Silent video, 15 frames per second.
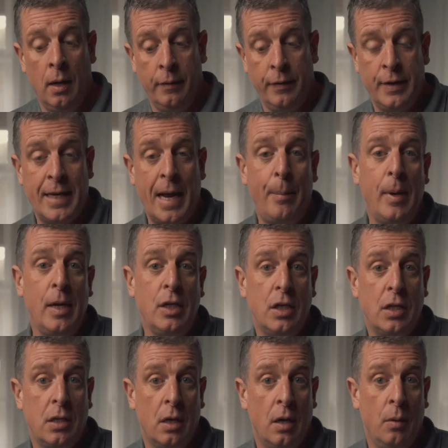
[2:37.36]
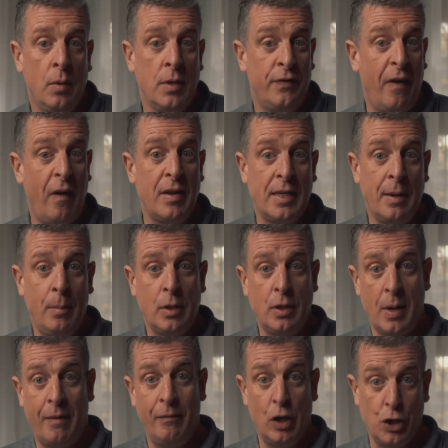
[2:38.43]
The damage was very similar to
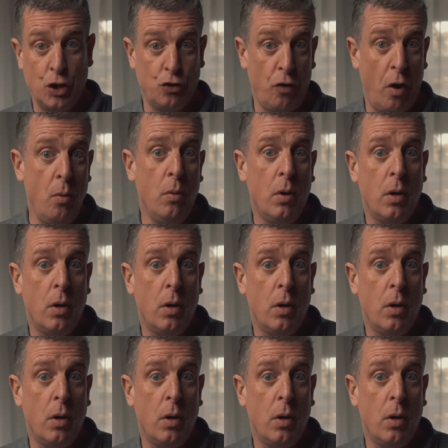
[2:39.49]
having a stroke,